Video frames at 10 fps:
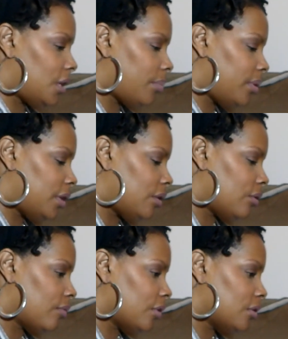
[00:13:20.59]
I put that on
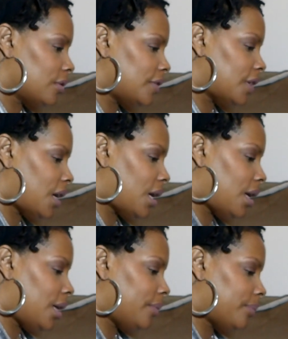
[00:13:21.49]
the wrong
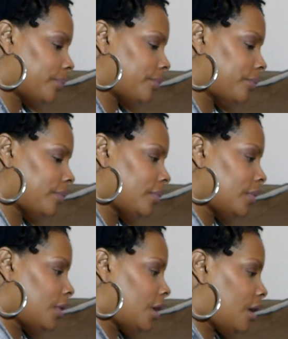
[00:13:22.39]
side.
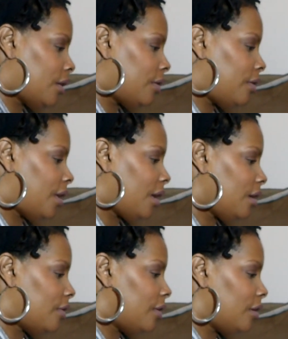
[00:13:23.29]
That
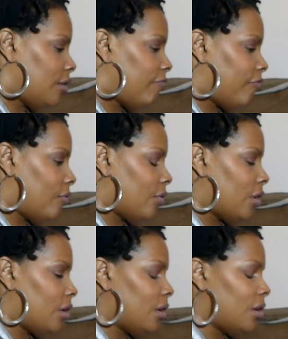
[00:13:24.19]
is it for